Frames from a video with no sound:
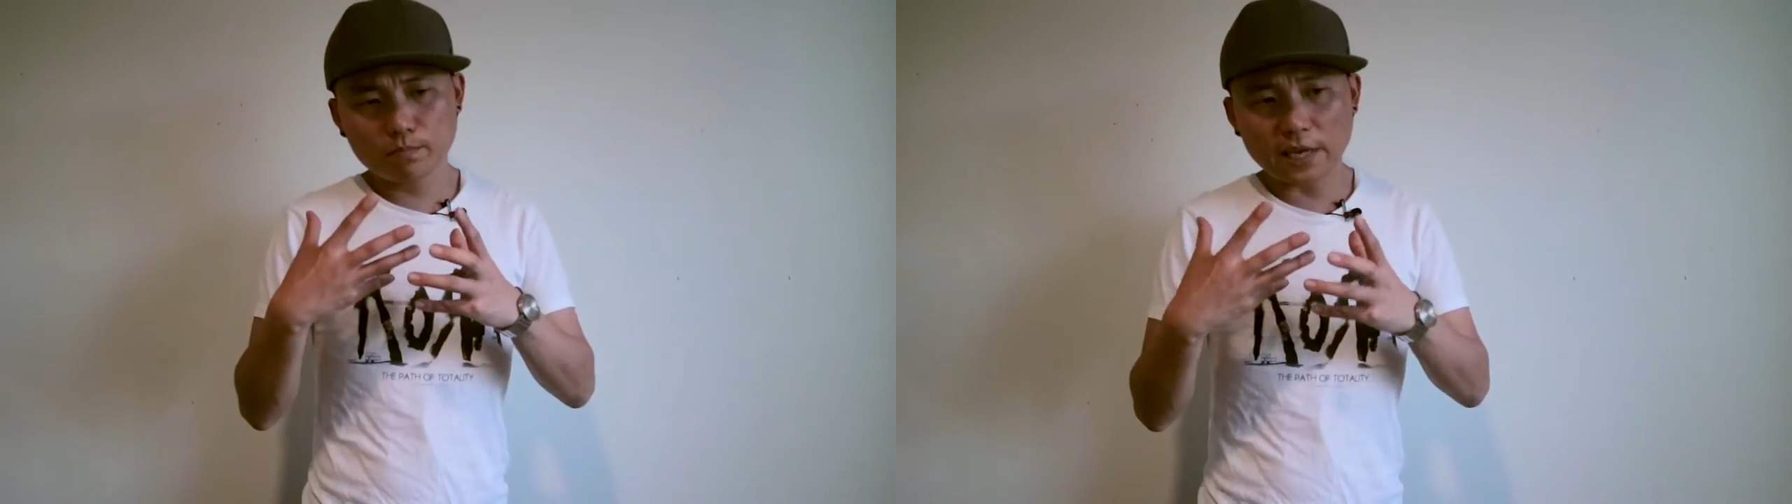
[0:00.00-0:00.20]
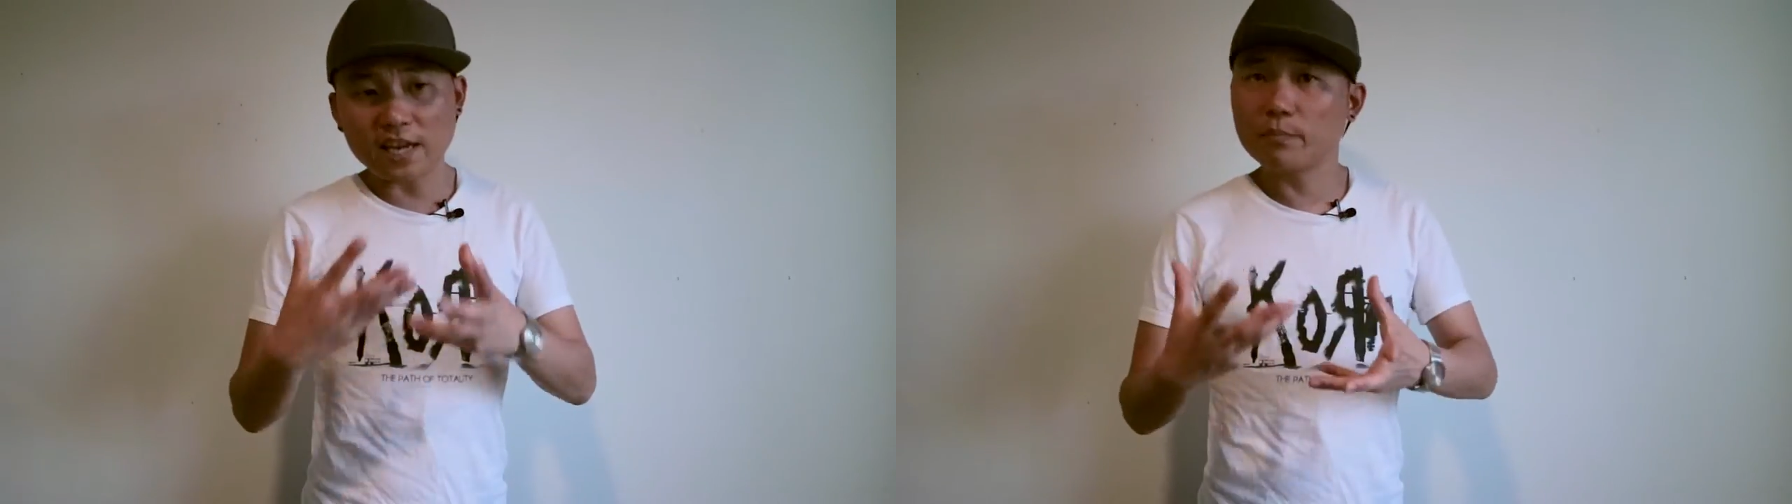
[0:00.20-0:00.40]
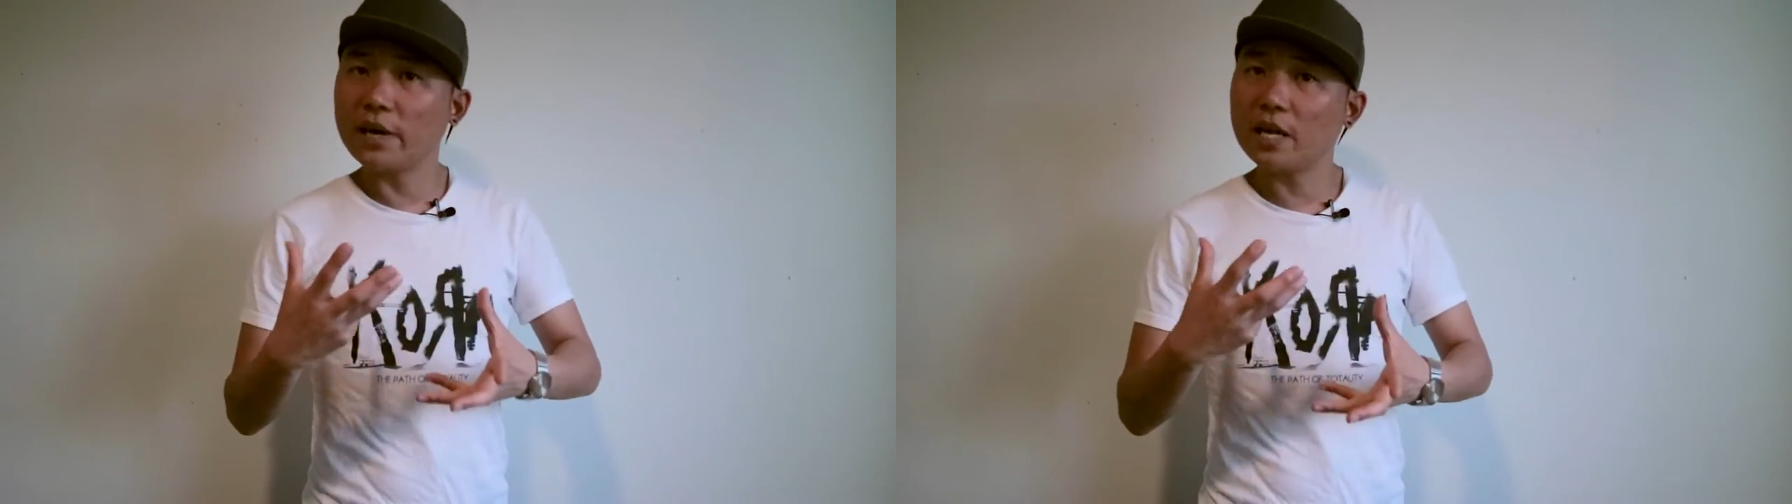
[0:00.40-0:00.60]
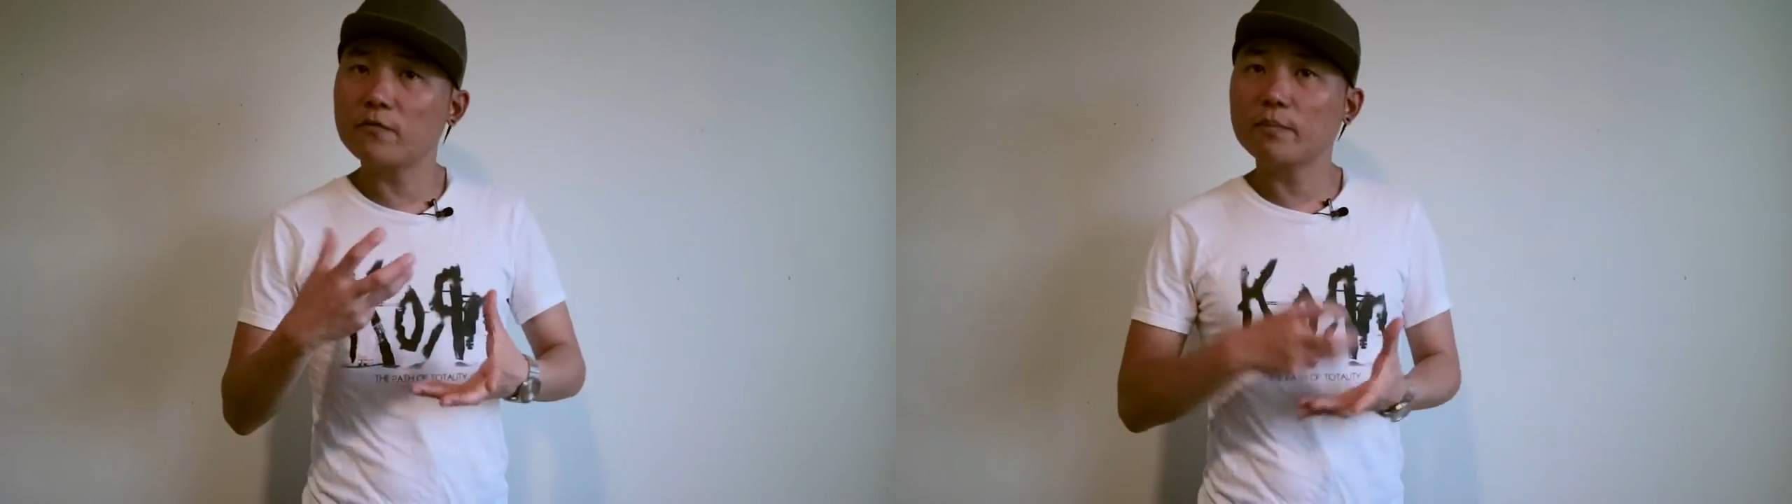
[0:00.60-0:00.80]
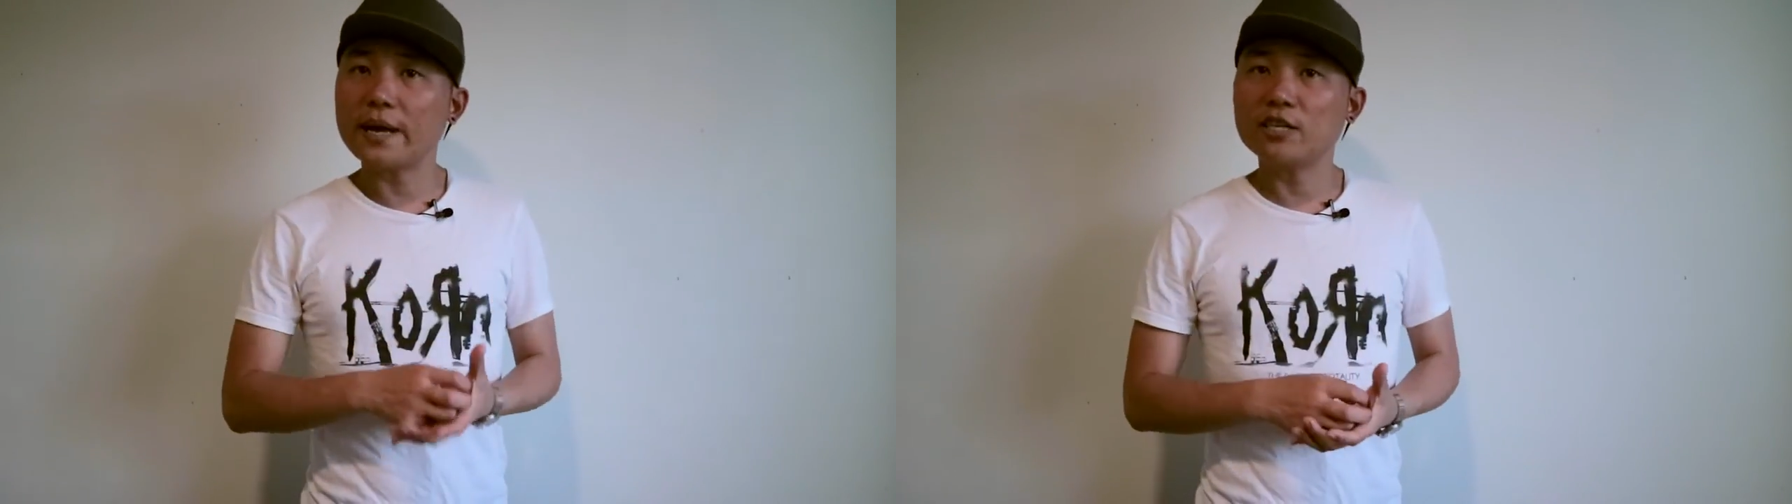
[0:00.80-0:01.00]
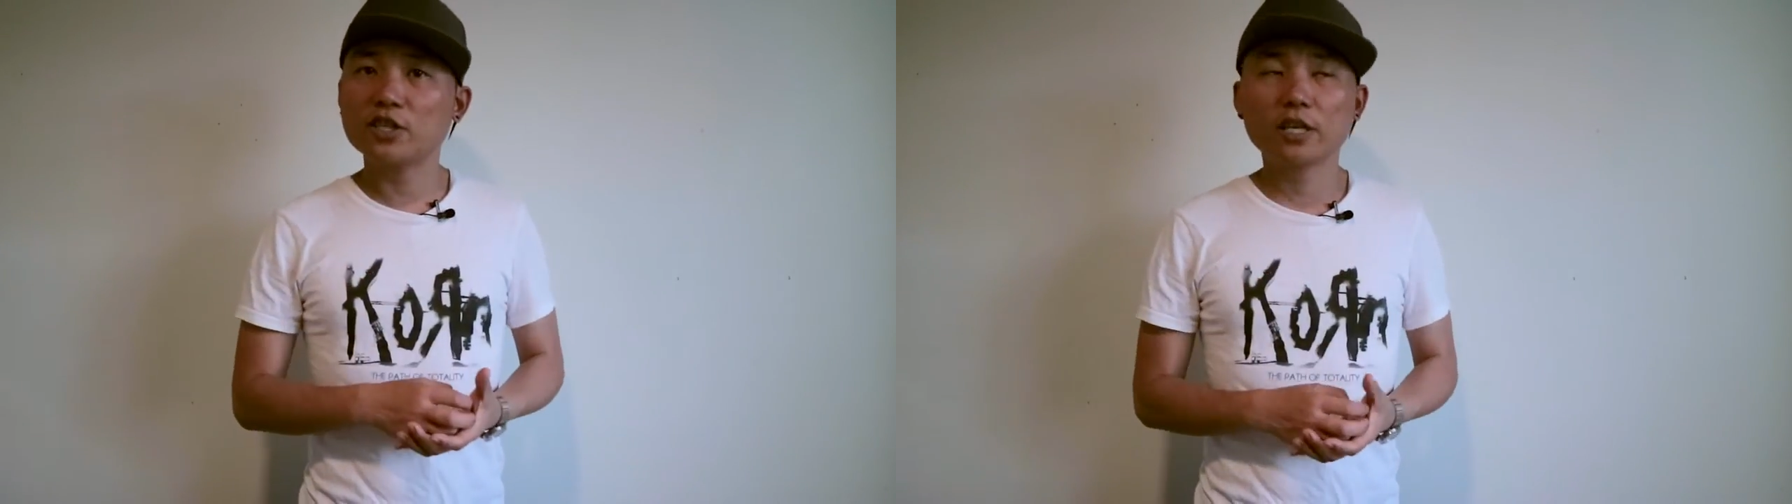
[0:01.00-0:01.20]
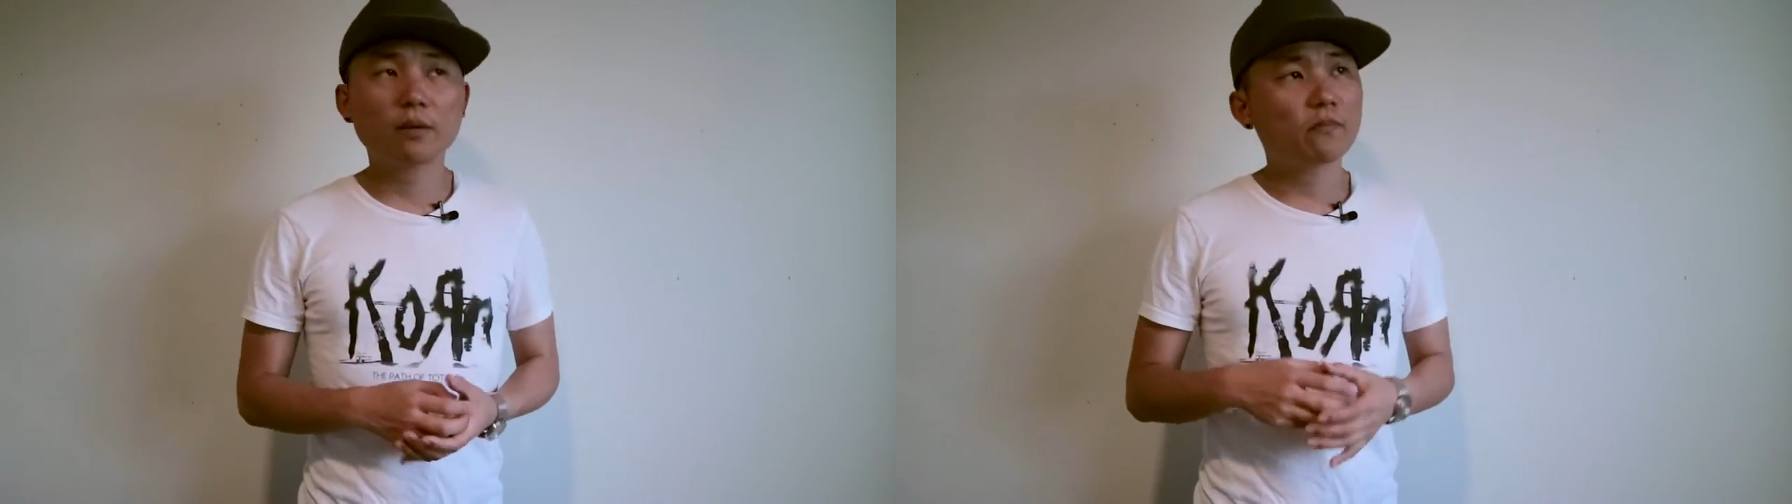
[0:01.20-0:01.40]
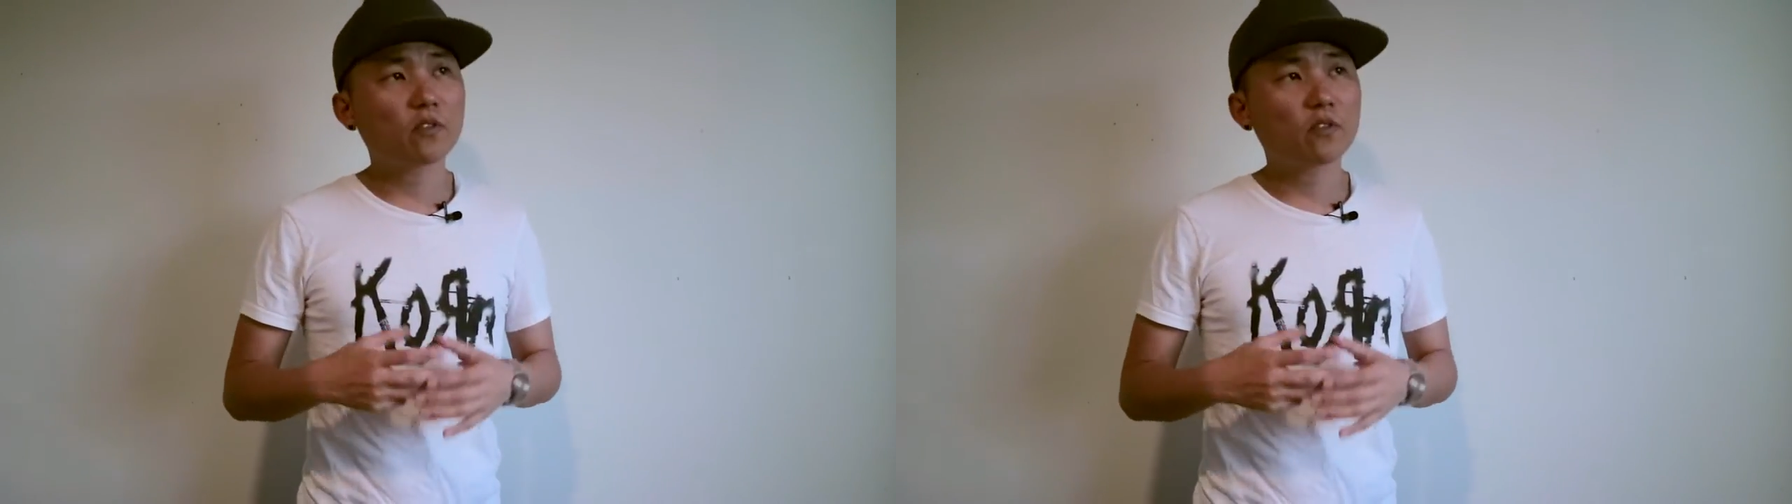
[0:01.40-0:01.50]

getting paid for magic